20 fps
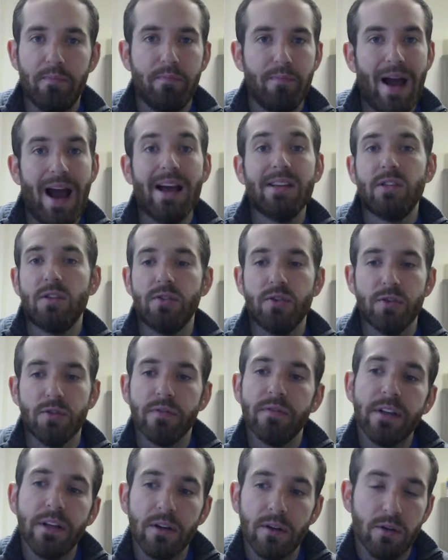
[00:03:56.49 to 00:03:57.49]
passenger
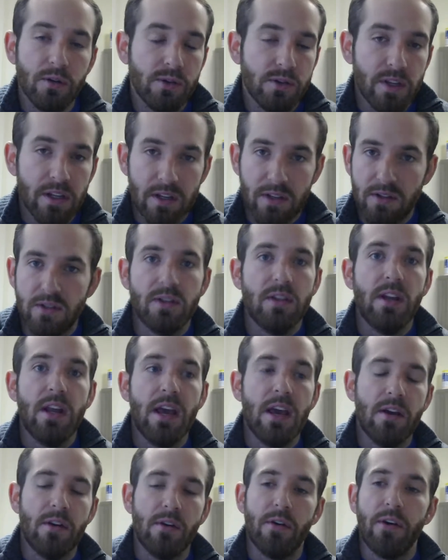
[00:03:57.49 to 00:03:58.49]
vehicles like a
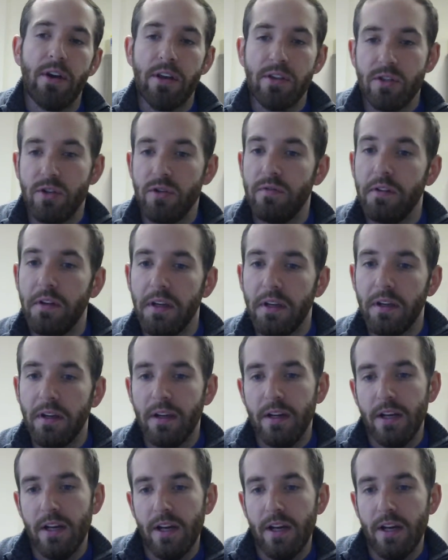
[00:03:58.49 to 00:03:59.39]
sedan or an SUV?